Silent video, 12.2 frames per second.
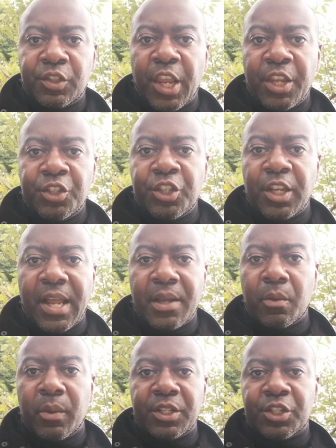Change your
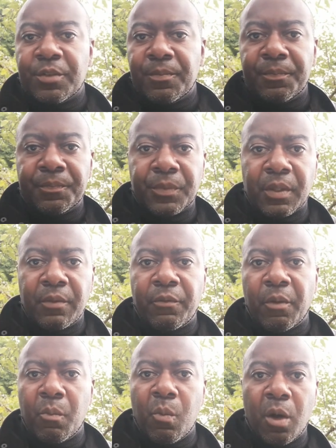language
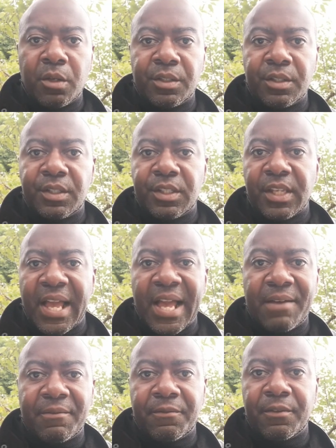from want to
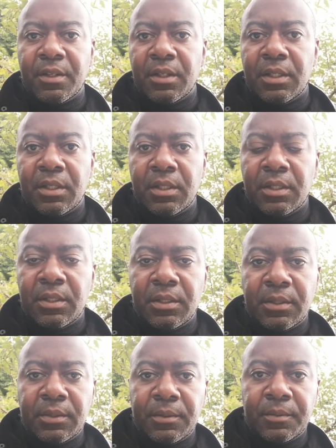have.
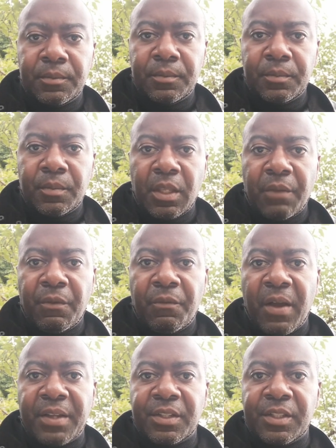If you
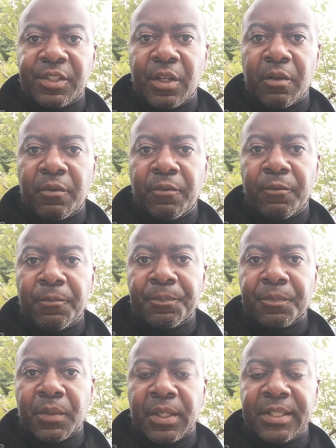find yourself
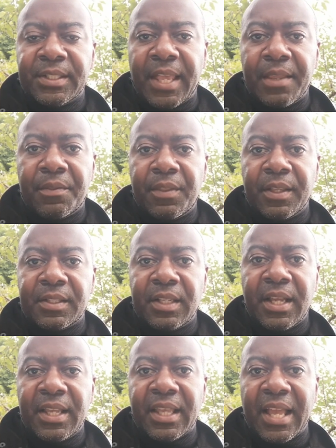saying things
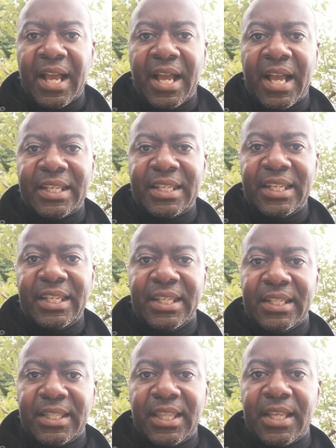like, I
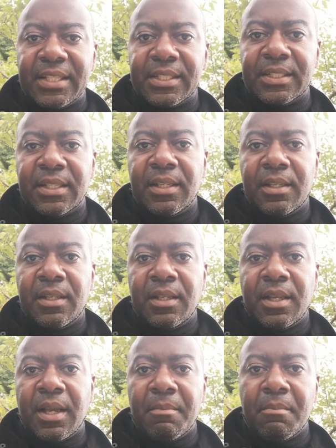need this,
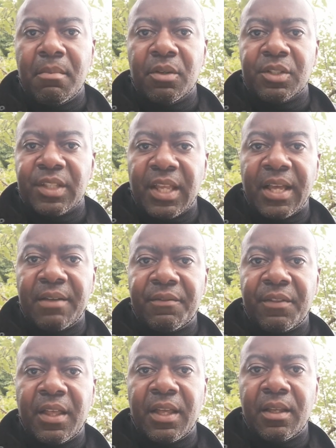I must have
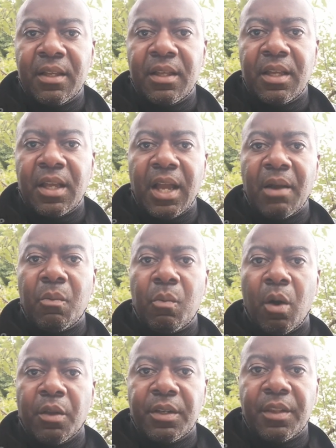that, I
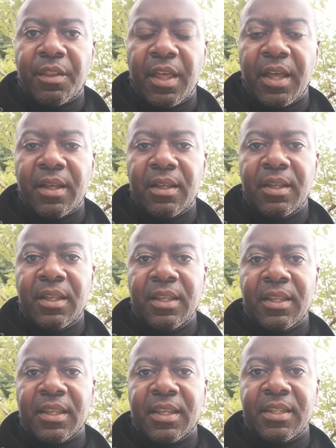want that,
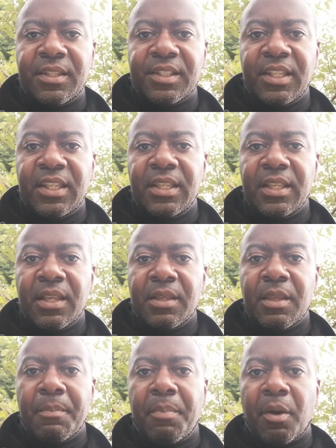can you see
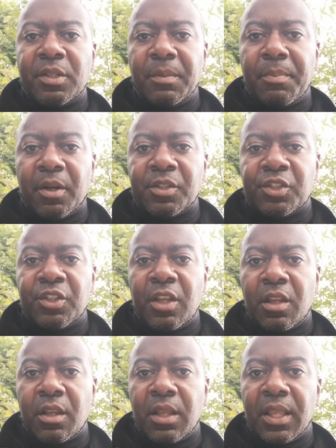your body
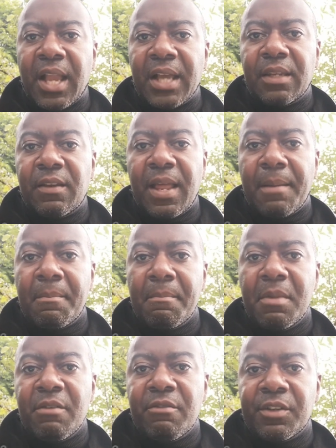posture kind of like
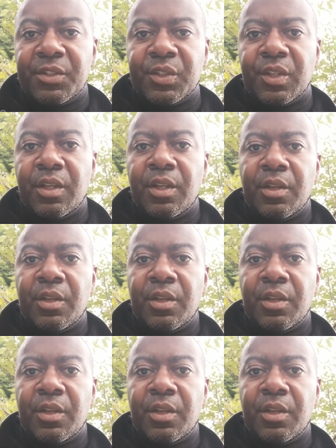mirrors